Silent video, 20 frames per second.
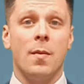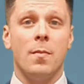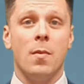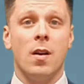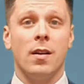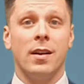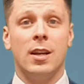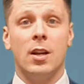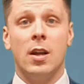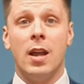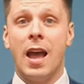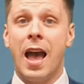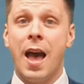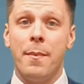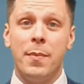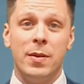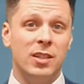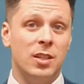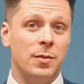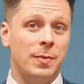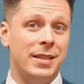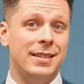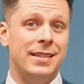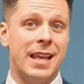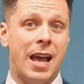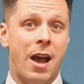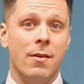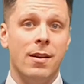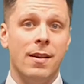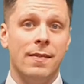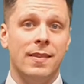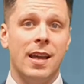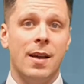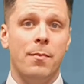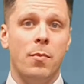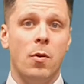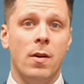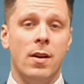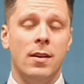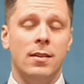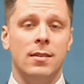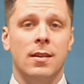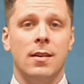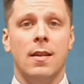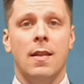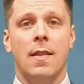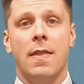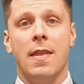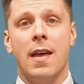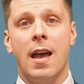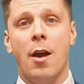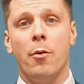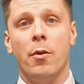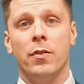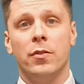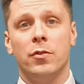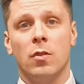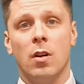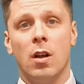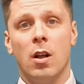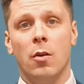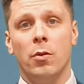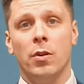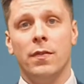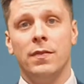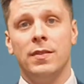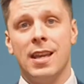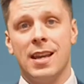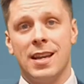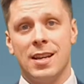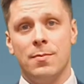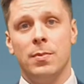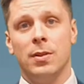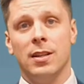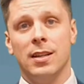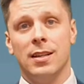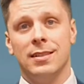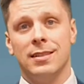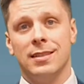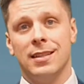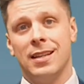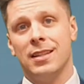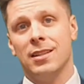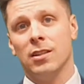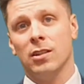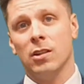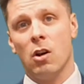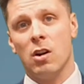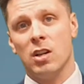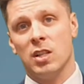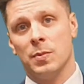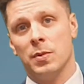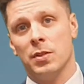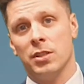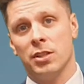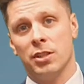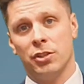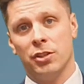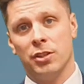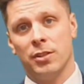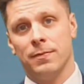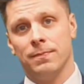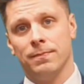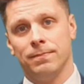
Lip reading: market happened to be down at that point, that withdrawal would have taken place in a loss position.